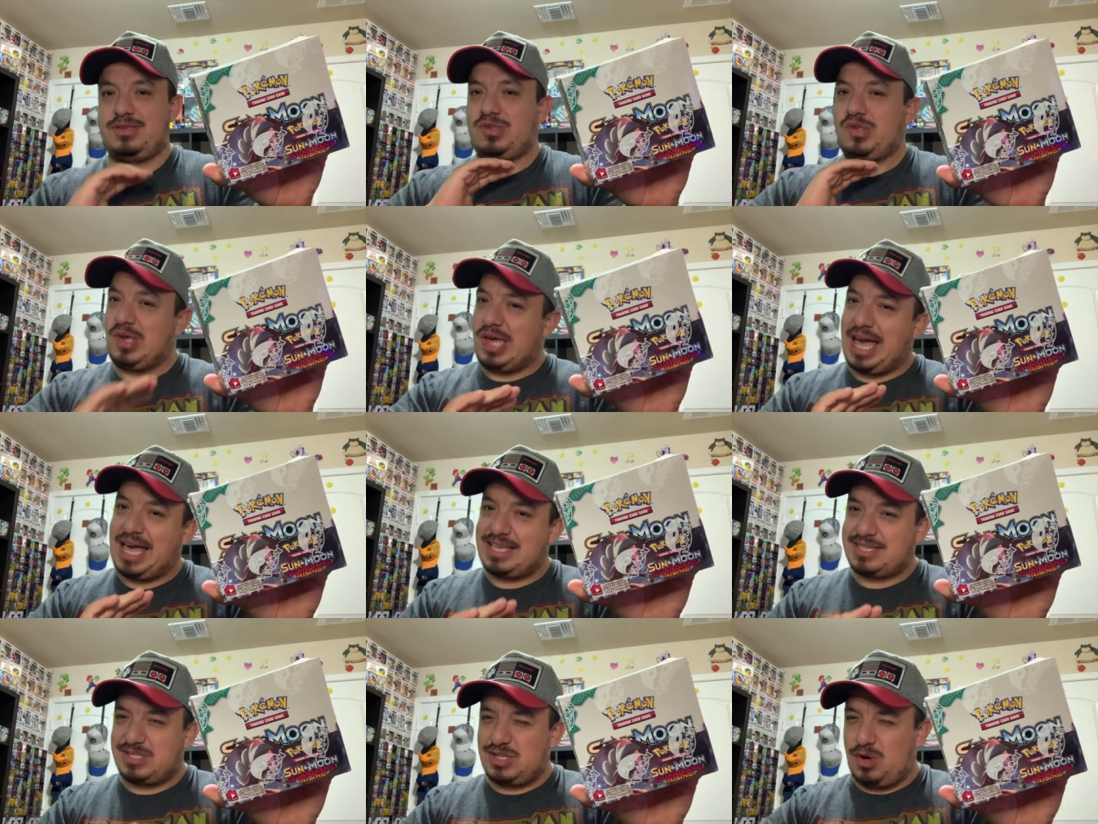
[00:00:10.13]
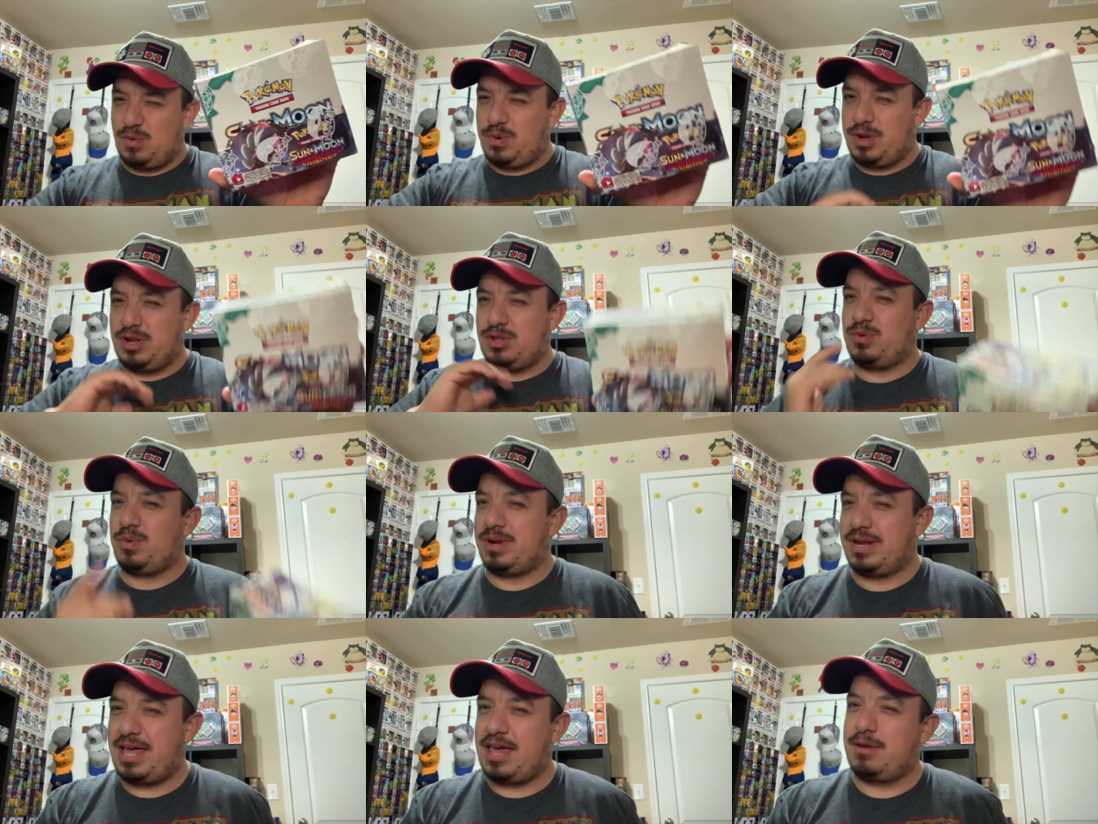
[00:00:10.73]
You guys know we don't
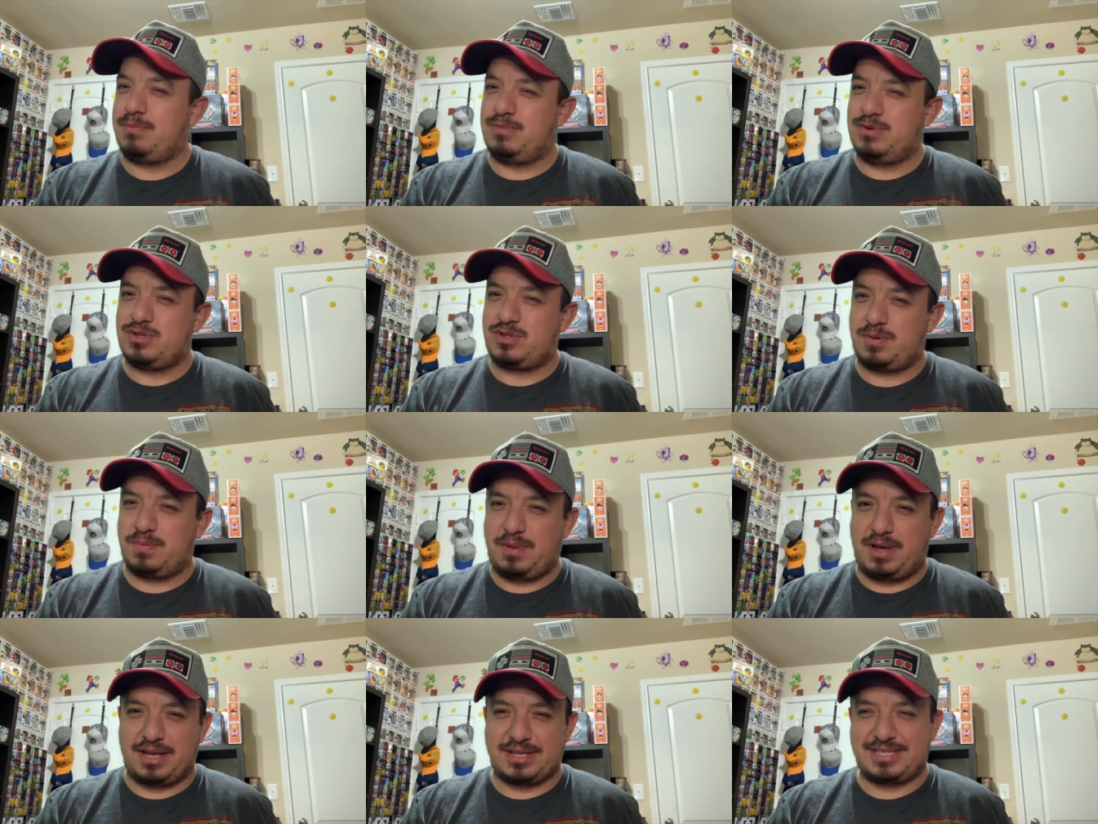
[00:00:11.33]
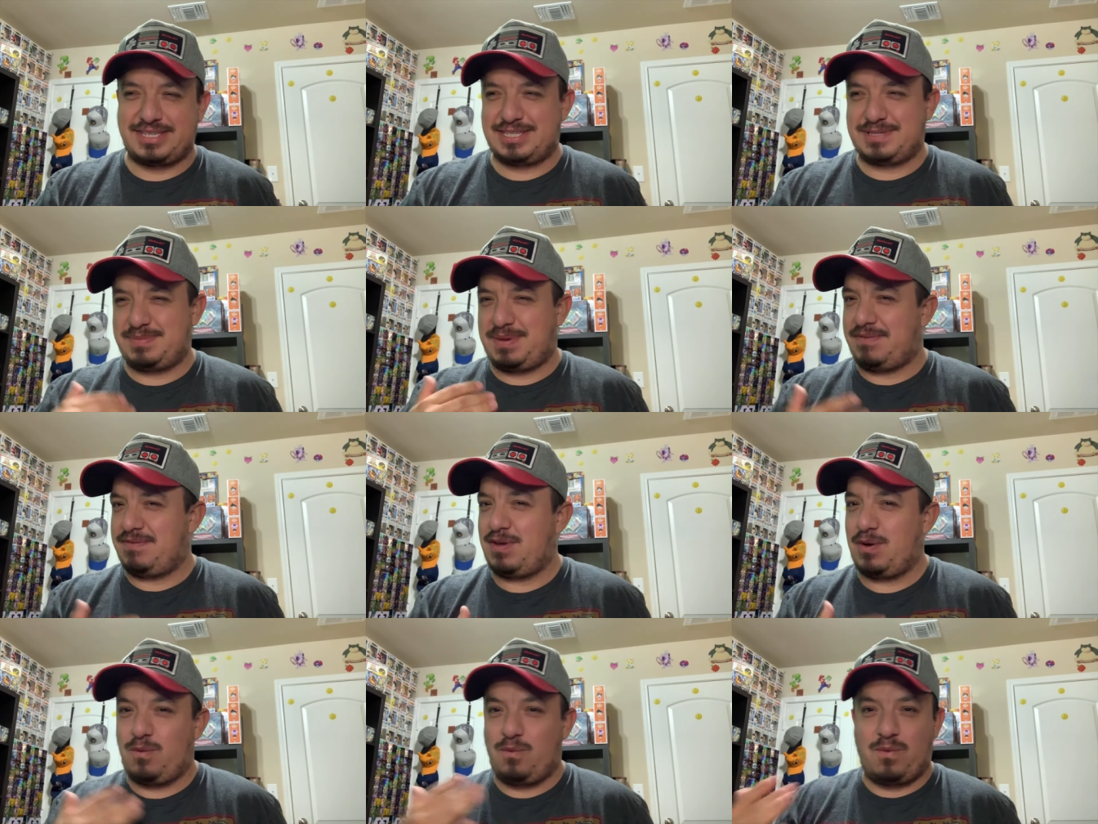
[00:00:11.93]
do a lot of booster boxes,
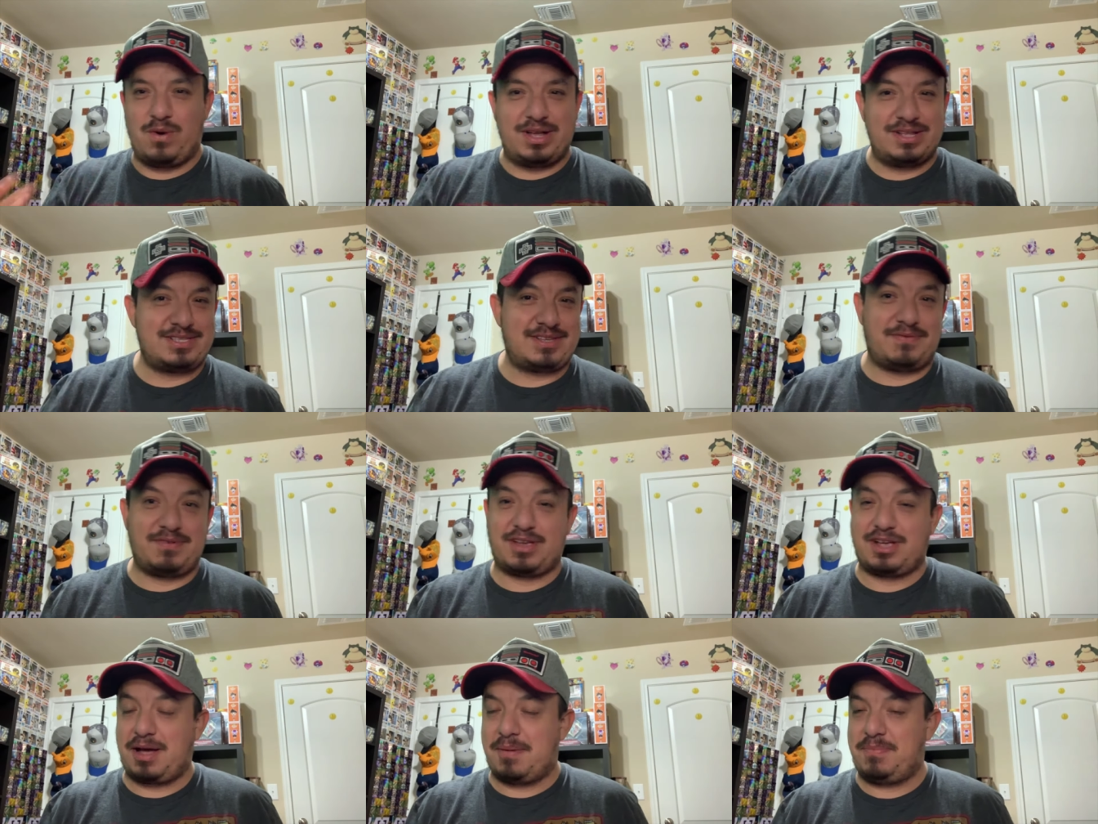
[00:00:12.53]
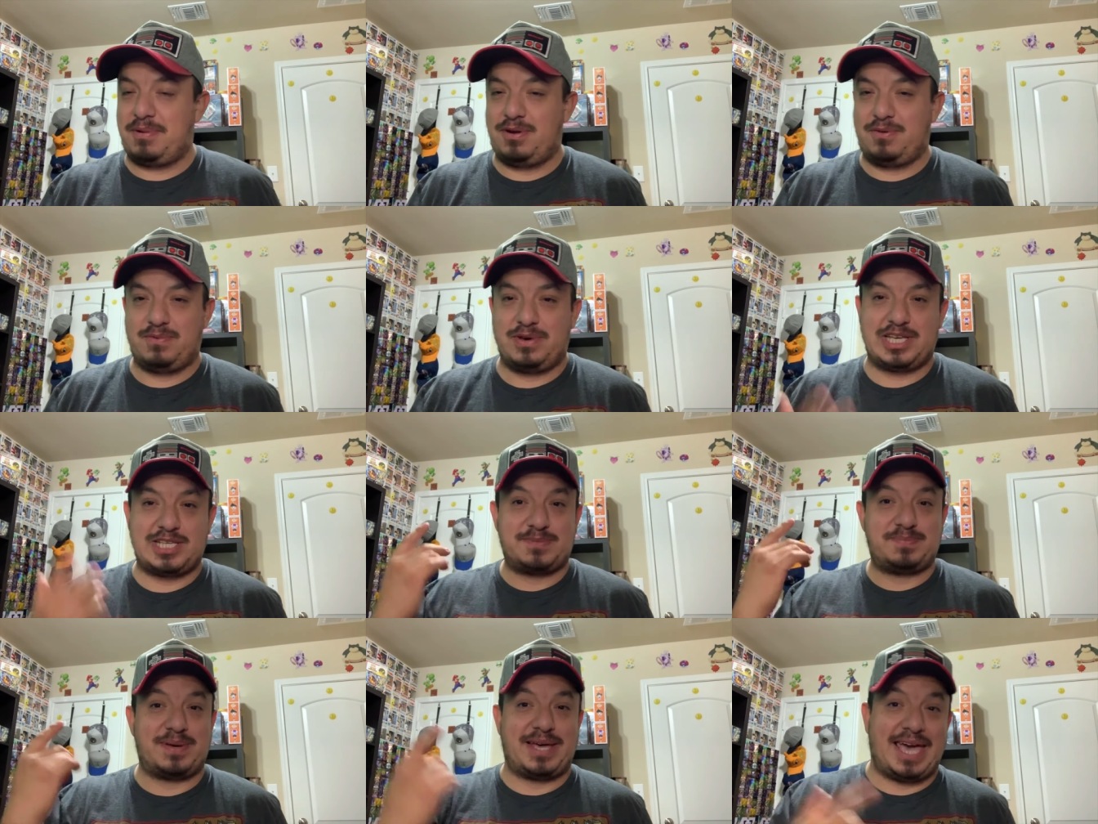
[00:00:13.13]
maybe once every couple of
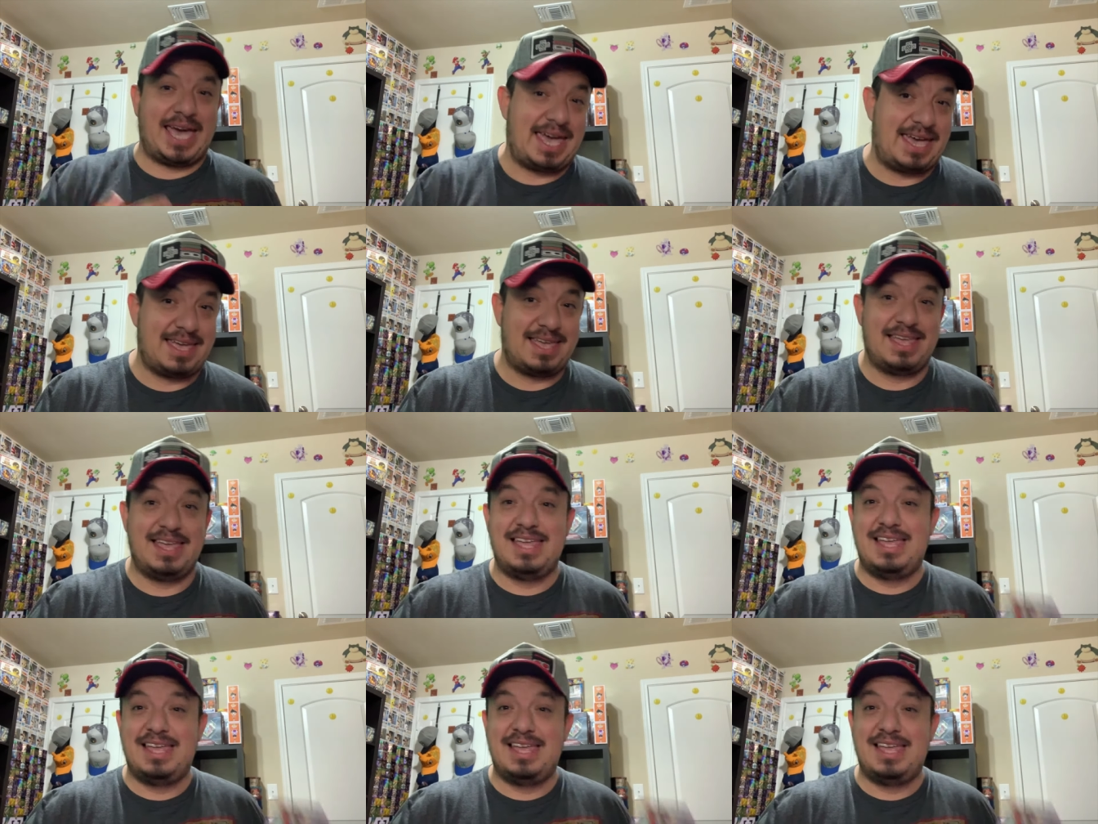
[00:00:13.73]
weeks, but hey,